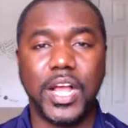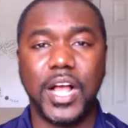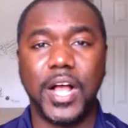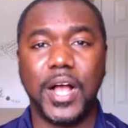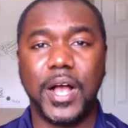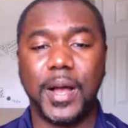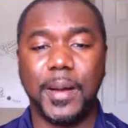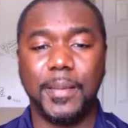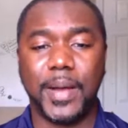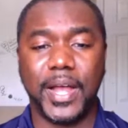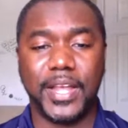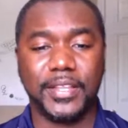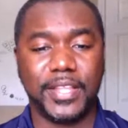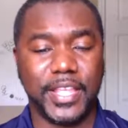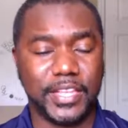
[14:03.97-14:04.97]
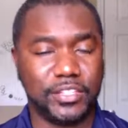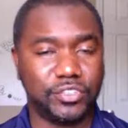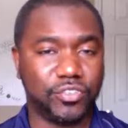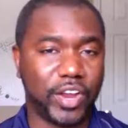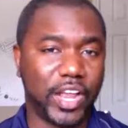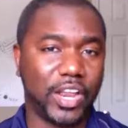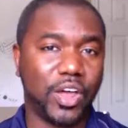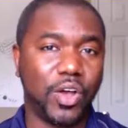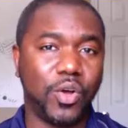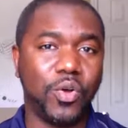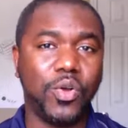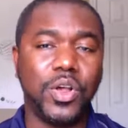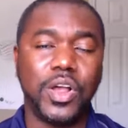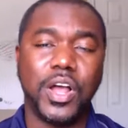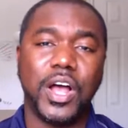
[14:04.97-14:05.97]
I think
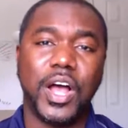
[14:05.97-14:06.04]
Trello